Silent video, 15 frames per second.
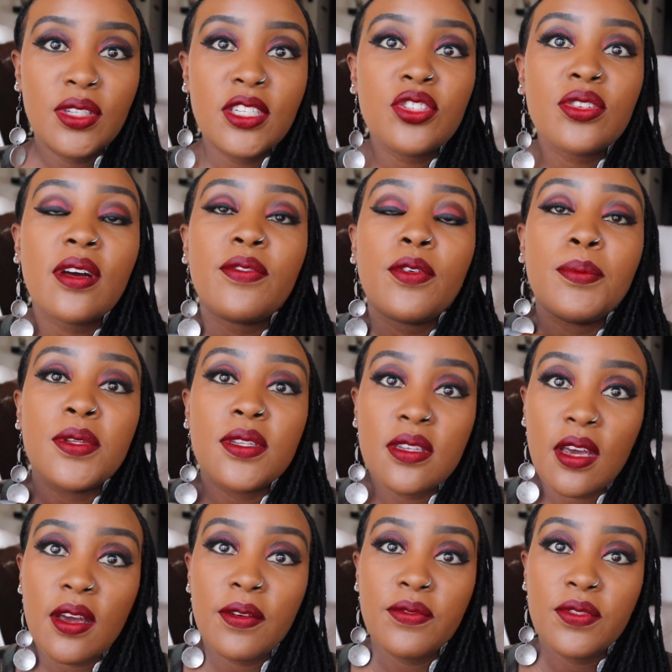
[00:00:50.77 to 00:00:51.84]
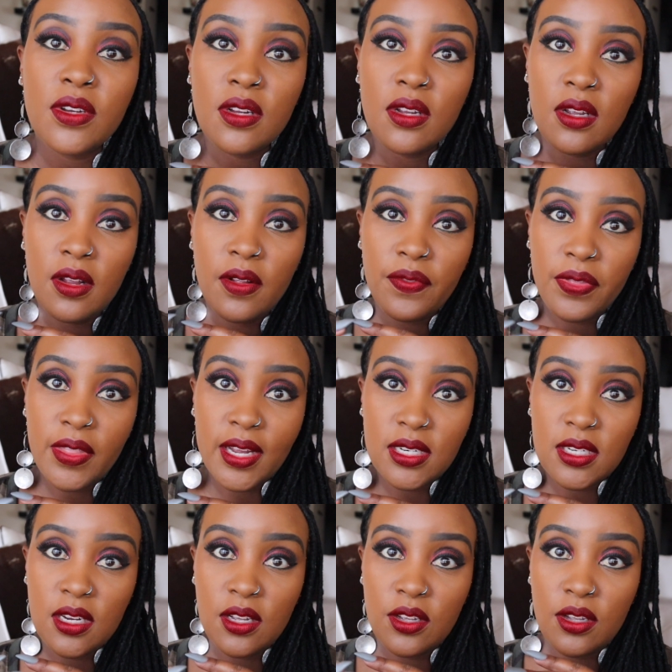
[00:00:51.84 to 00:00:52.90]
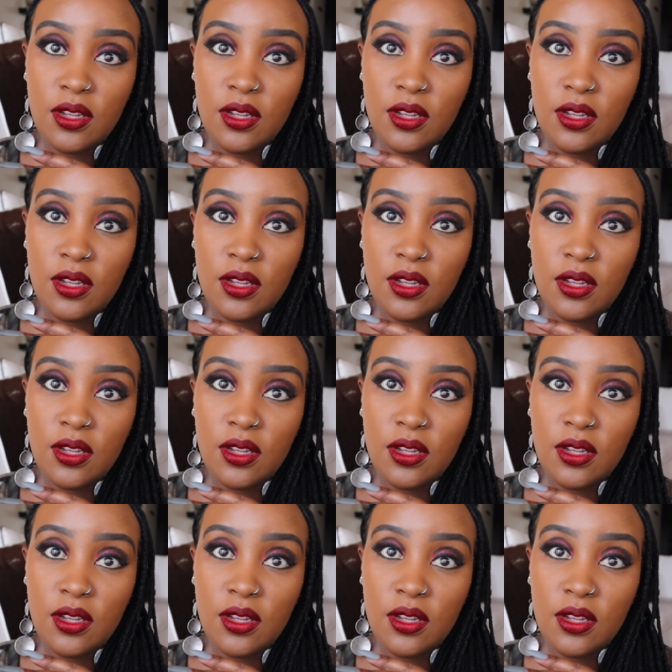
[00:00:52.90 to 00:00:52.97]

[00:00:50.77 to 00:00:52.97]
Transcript: You need to have observed that